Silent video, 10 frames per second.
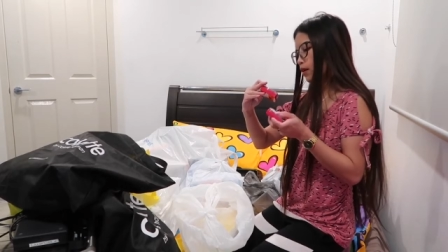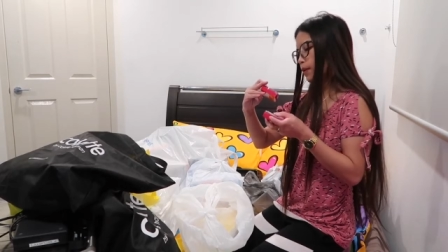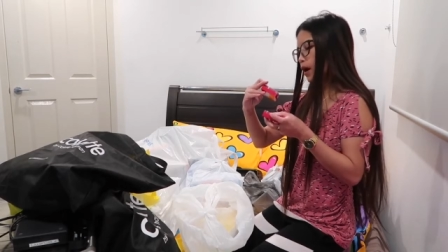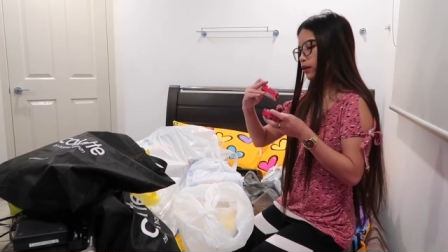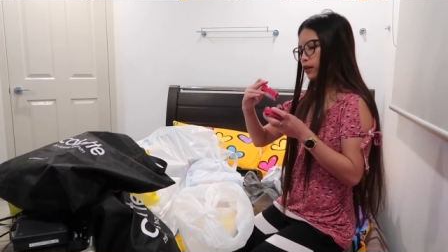
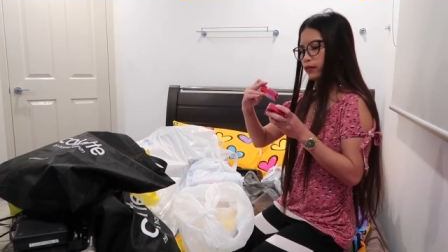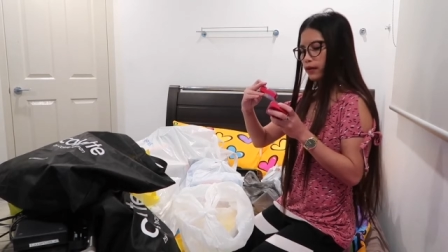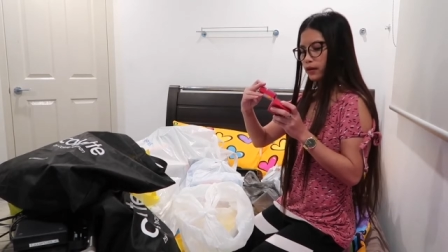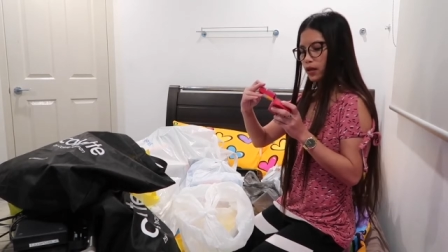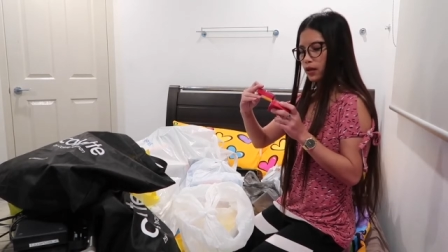powder
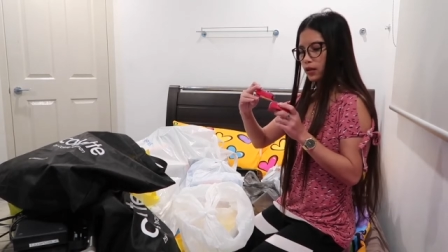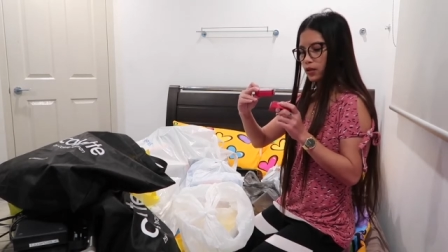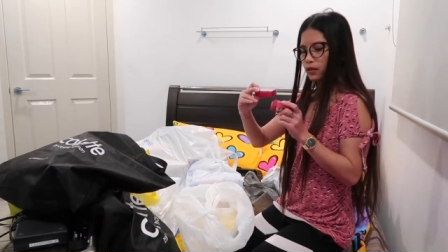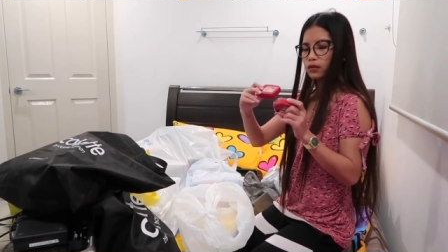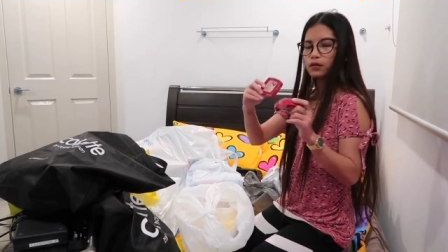
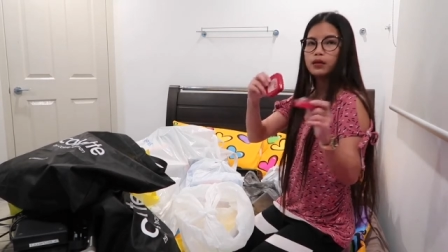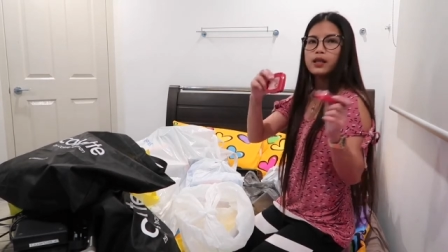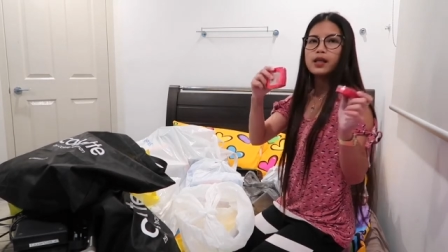foundation.